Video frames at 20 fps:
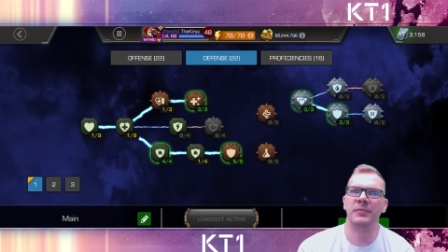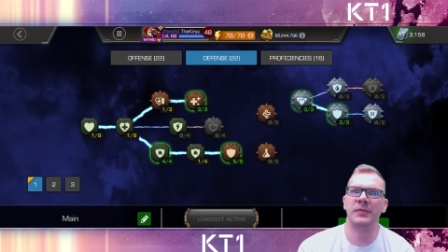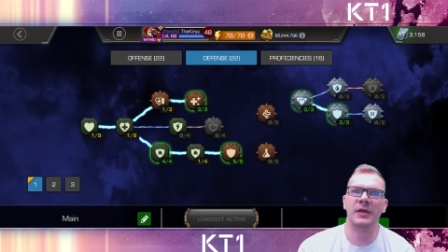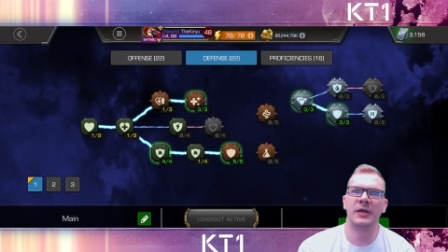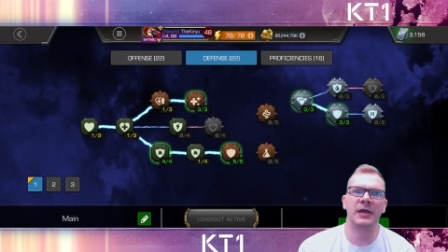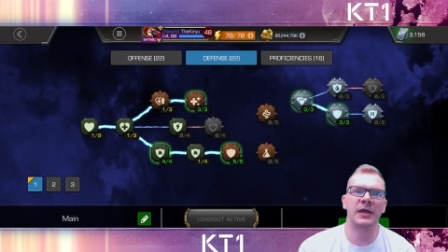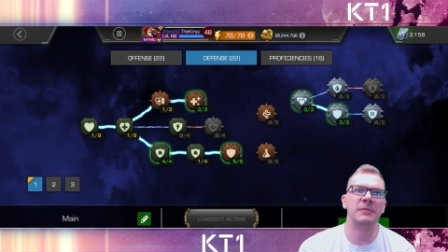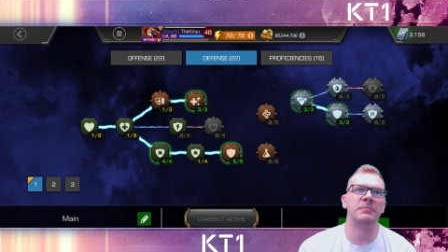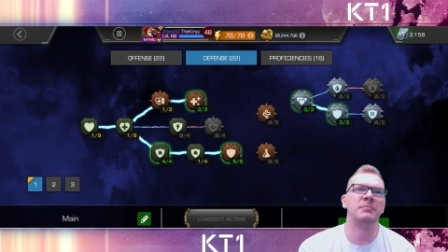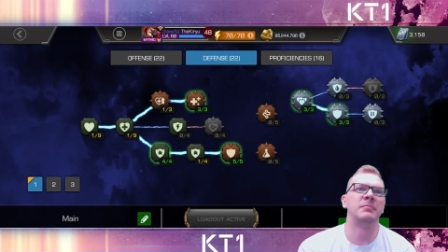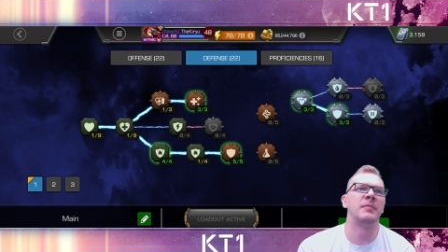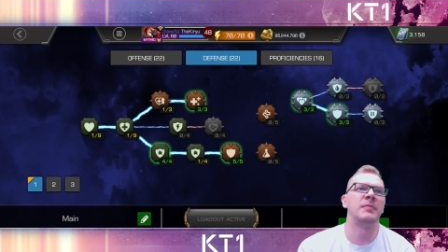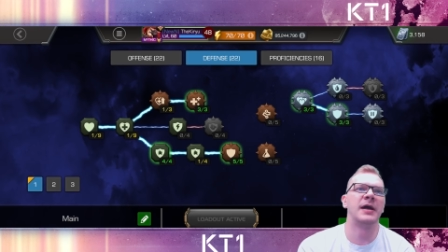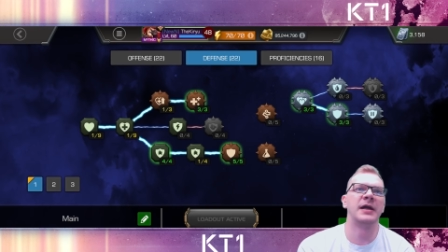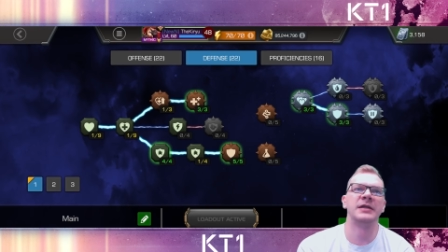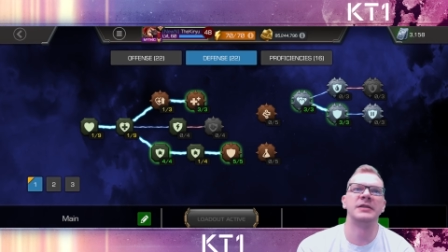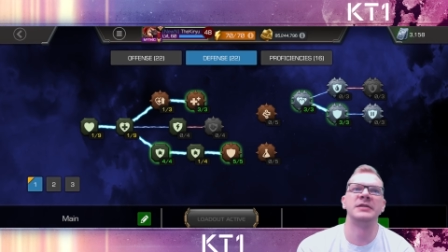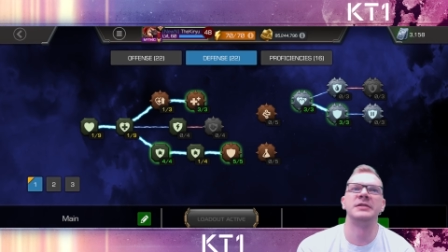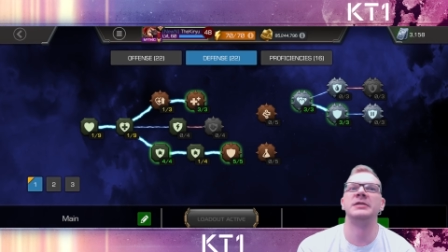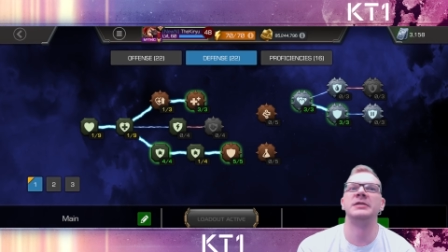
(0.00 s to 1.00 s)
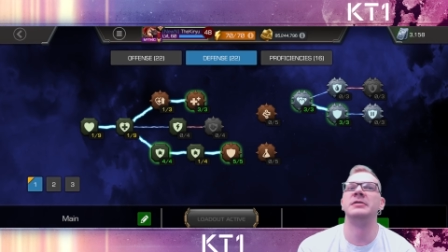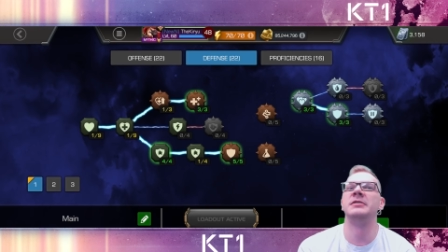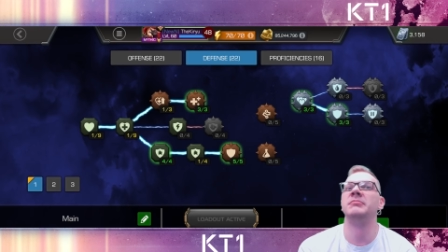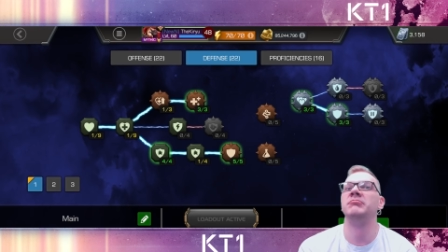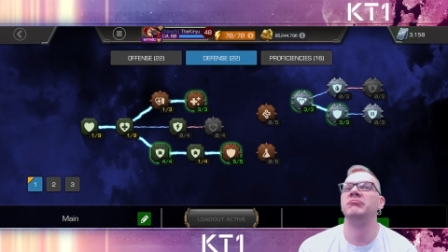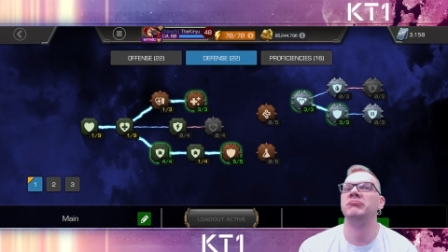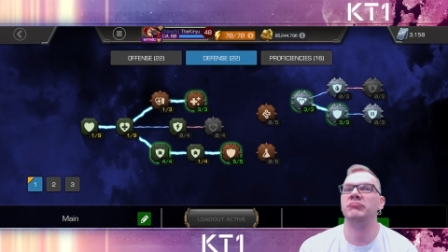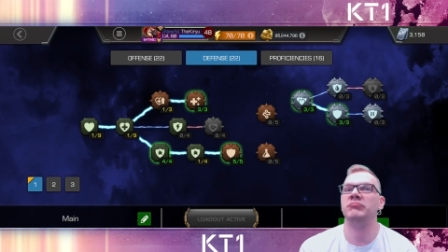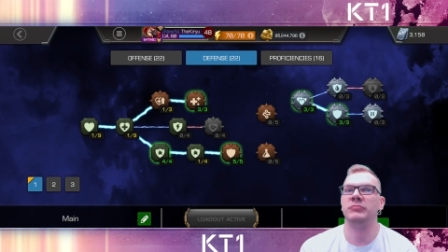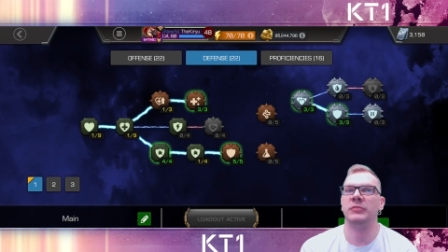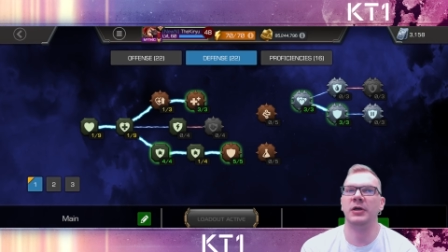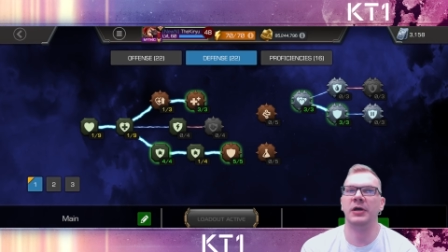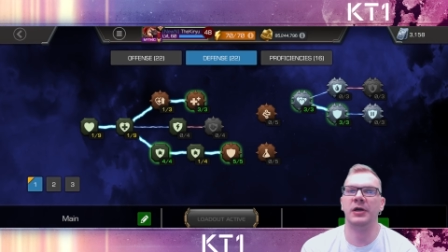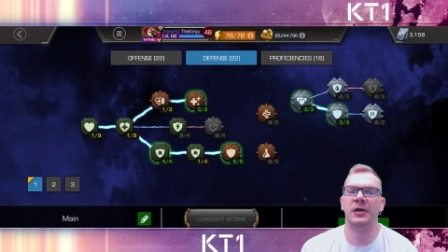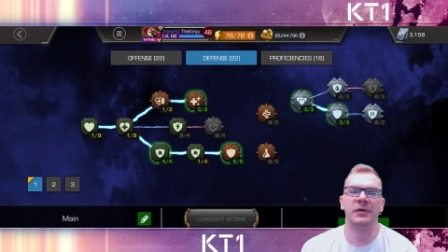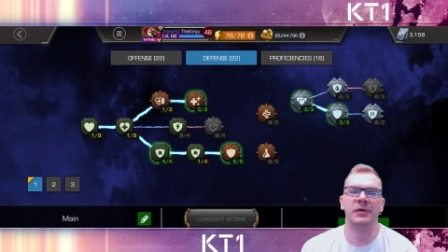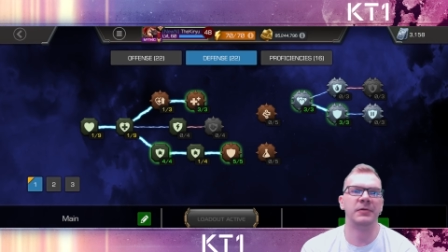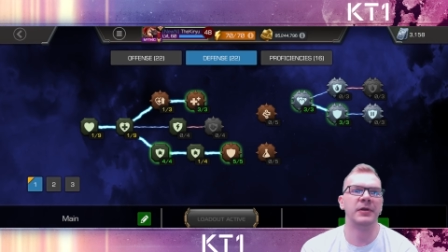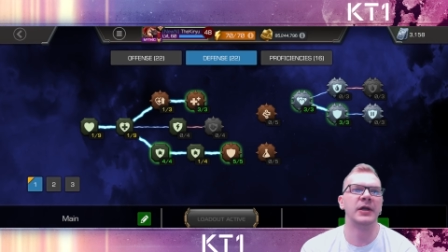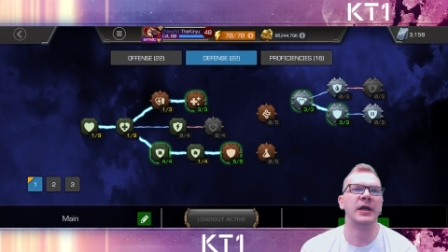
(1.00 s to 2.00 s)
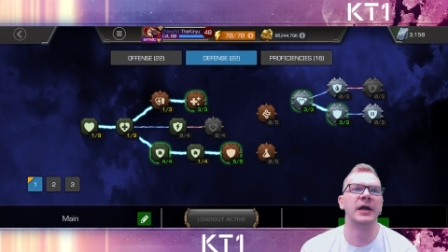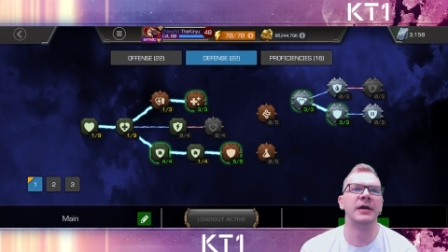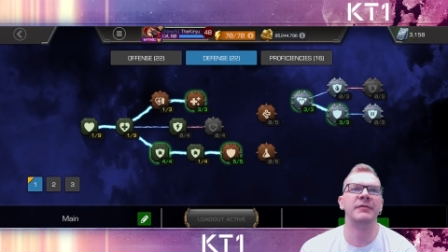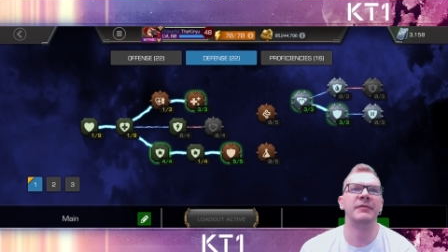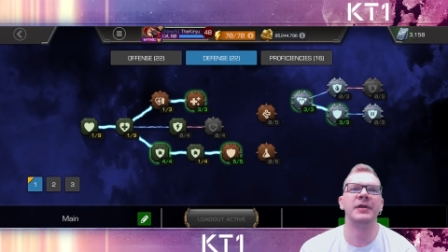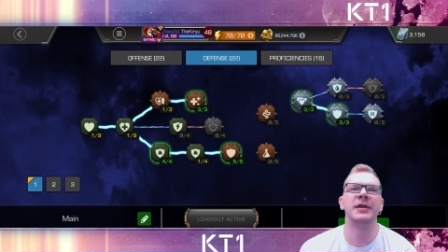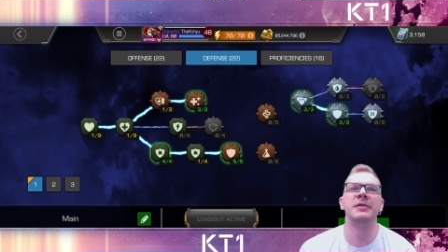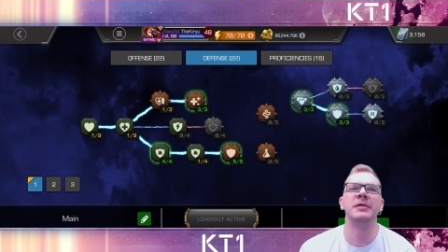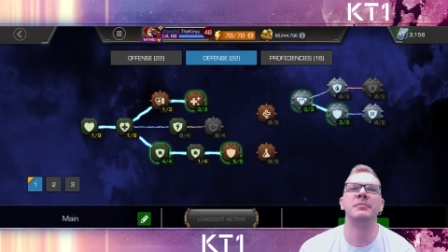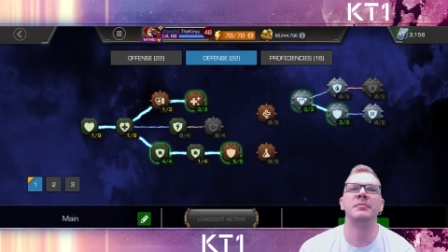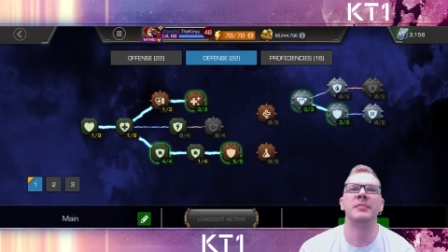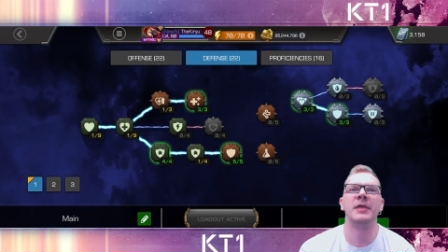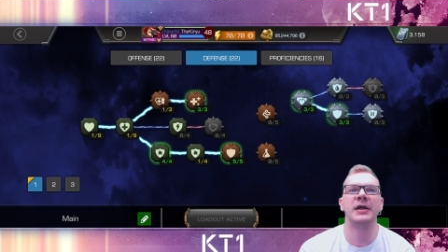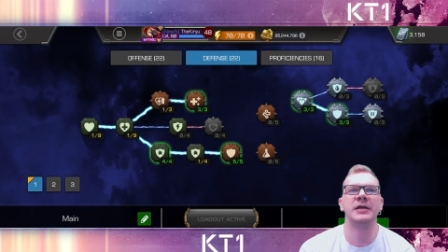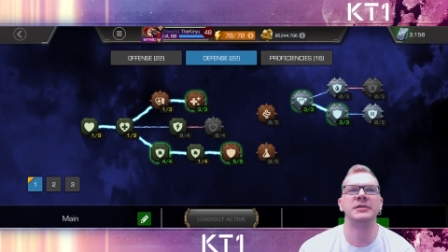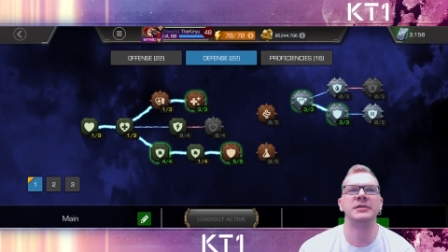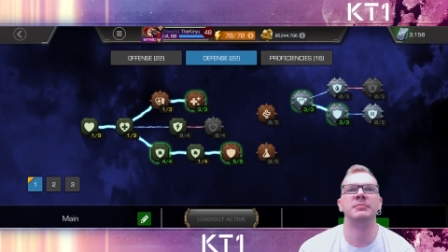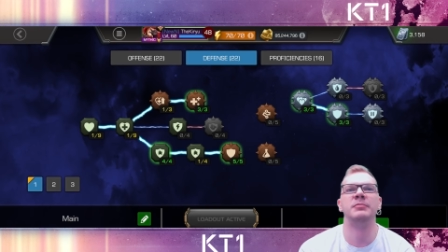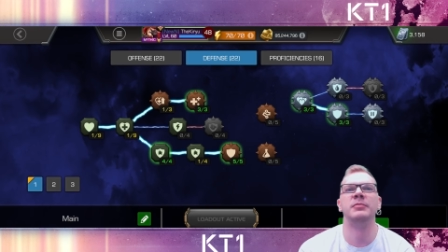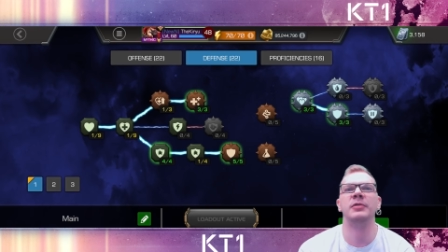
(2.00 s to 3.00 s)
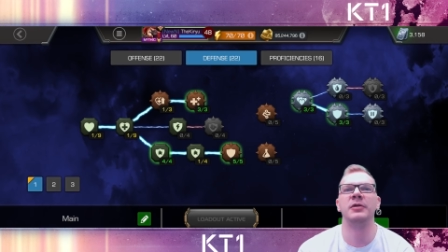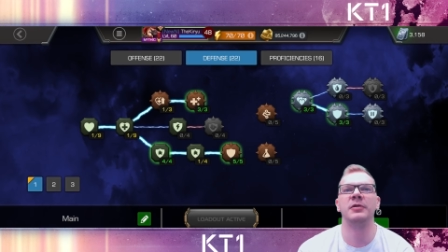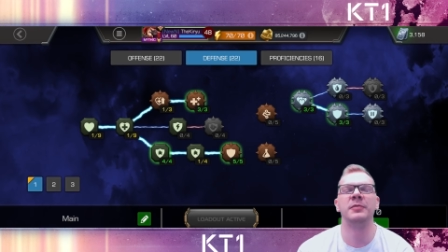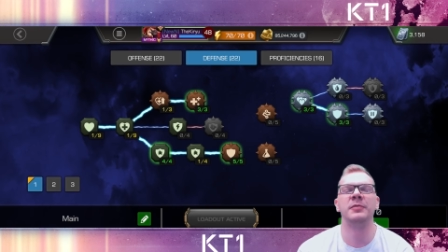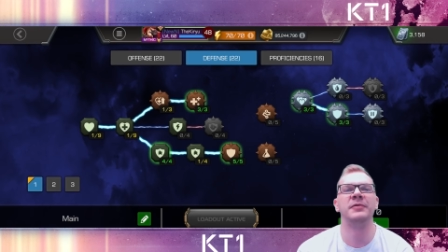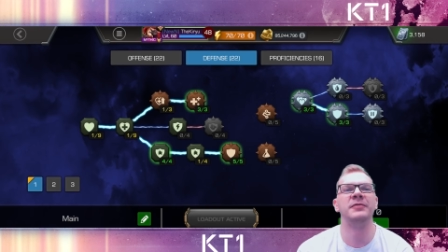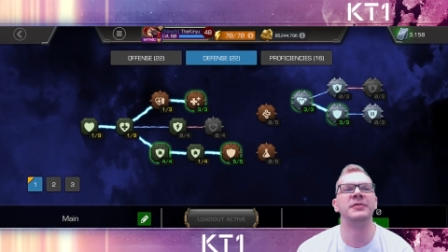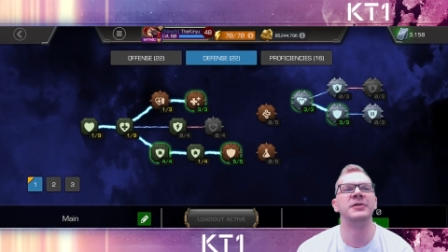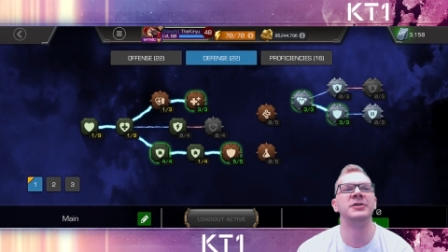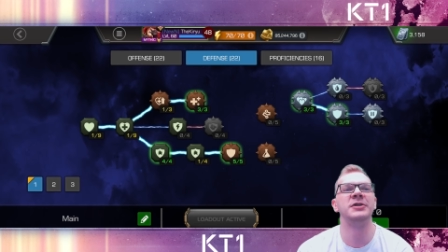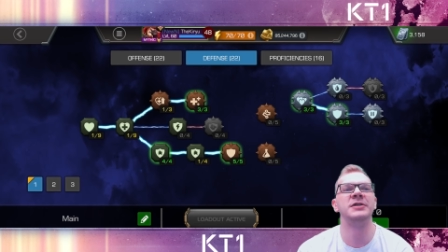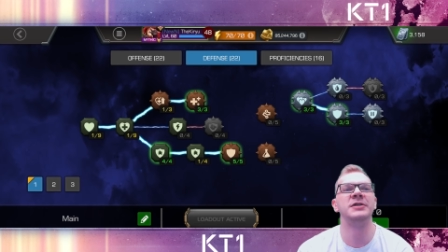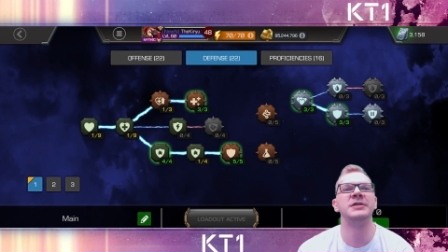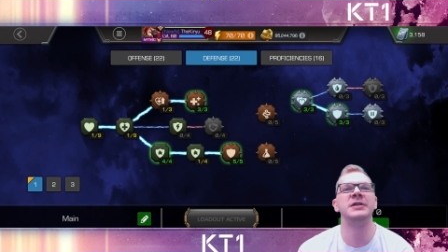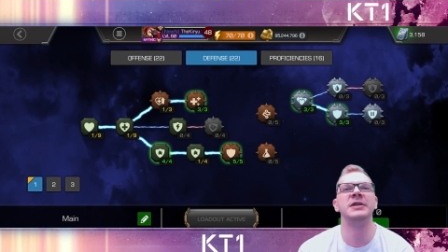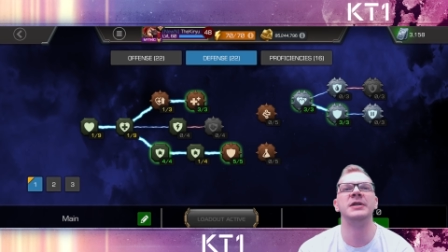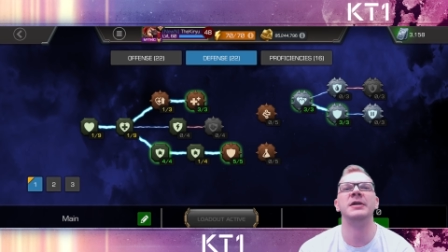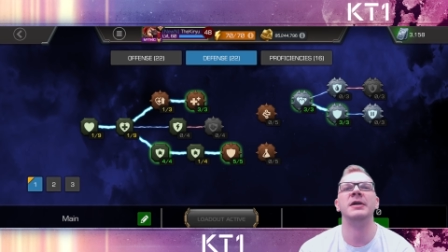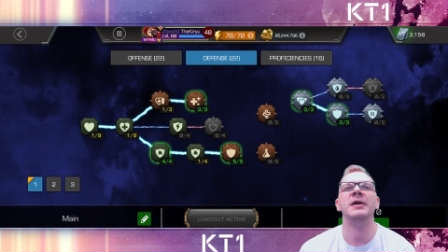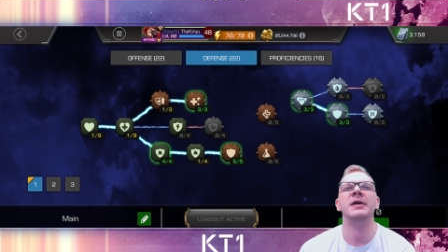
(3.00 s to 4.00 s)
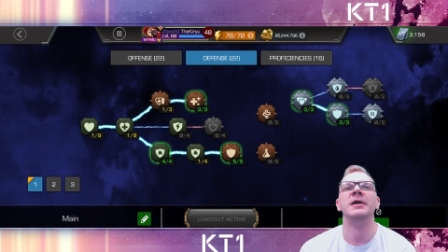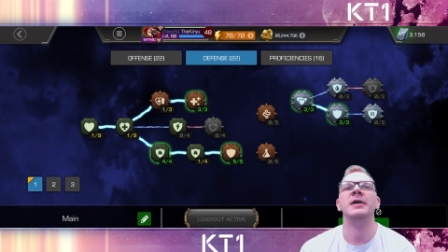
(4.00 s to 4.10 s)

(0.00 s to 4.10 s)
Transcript: again, max uh, recovery, max block proficiency,